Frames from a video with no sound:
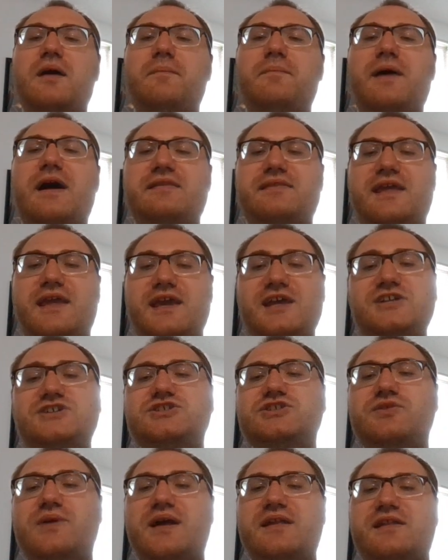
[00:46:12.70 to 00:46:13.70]
but the
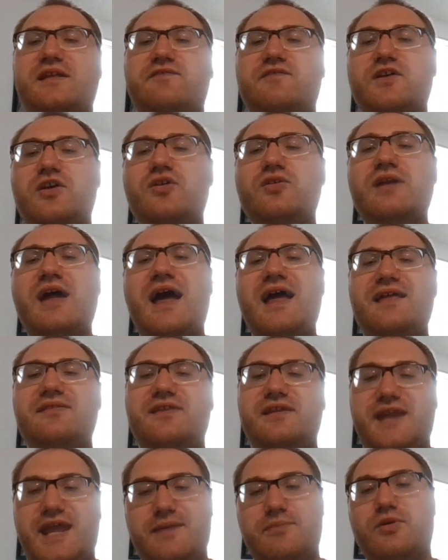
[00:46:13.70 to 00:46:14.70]
issue is if you're not in
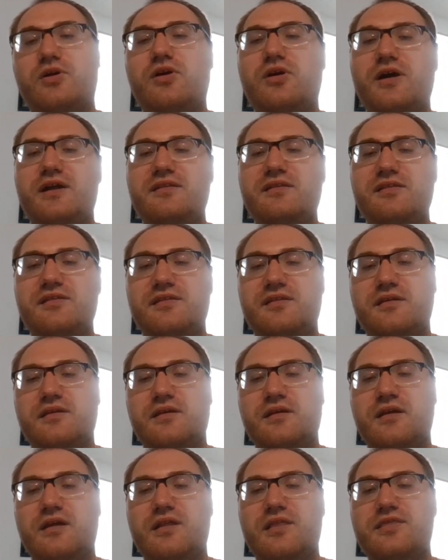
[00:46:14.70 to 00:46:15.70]
the neighborhoods
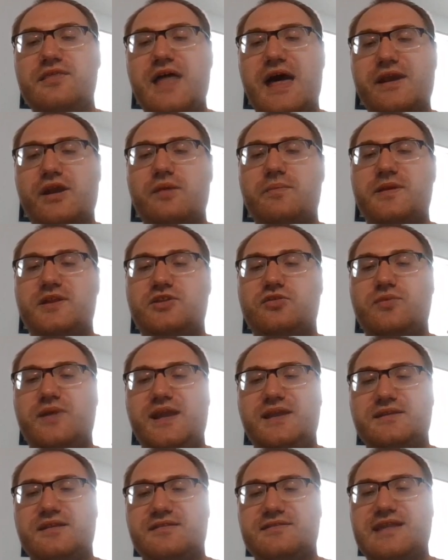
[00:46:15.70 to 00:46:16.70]
that are
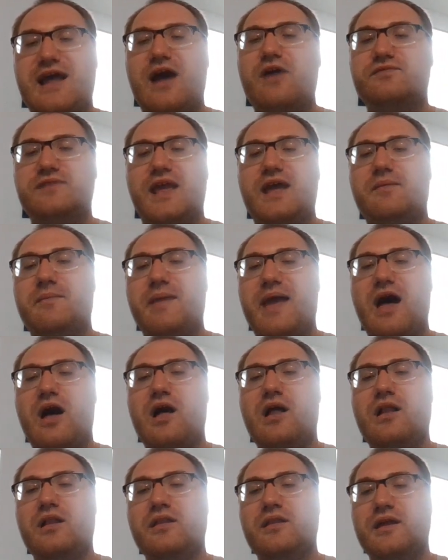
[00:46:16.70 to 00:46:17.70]
between the Southdale
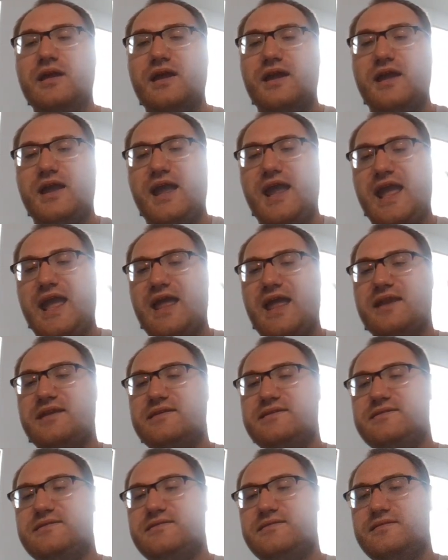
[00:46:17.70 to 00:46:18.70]
Mall
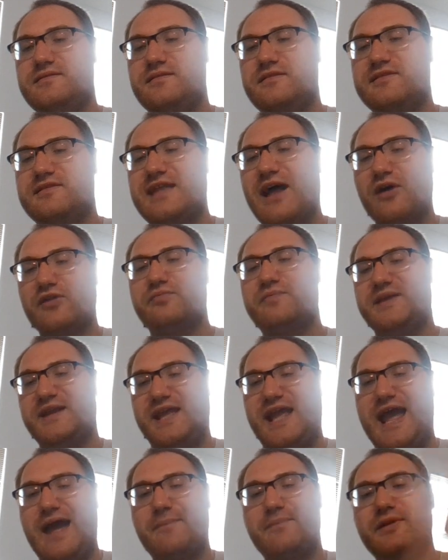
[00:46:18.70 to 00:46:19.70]
and South
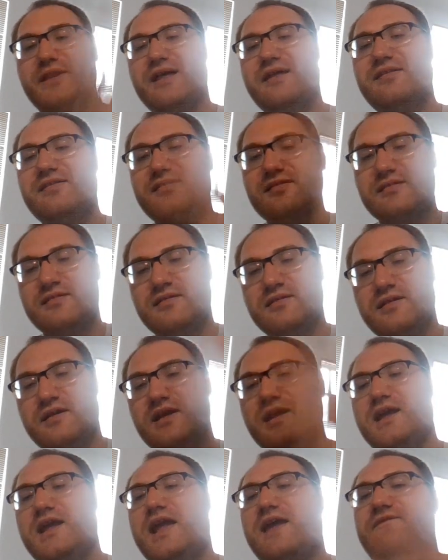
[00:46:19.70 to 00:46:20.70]
Minneapolis,
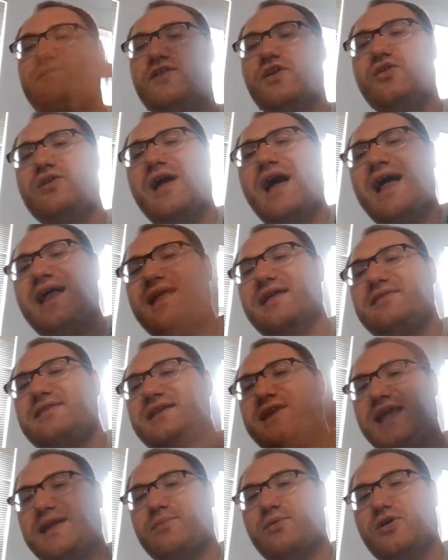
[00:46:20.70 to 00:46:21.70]
if you're not in
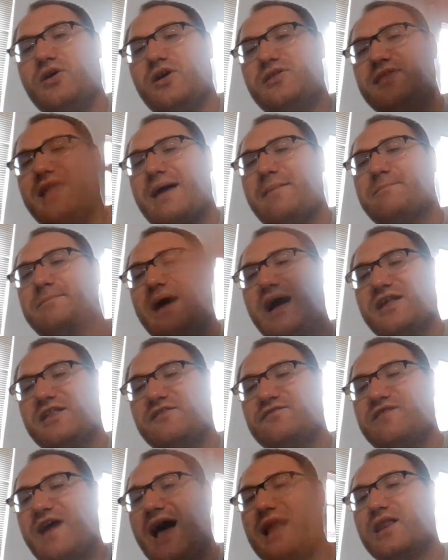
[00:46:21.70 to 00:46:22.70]
the neighborhood that
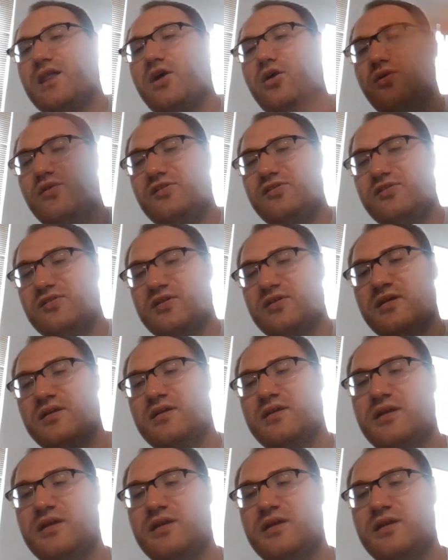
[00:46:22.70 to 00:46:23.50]
bus follows,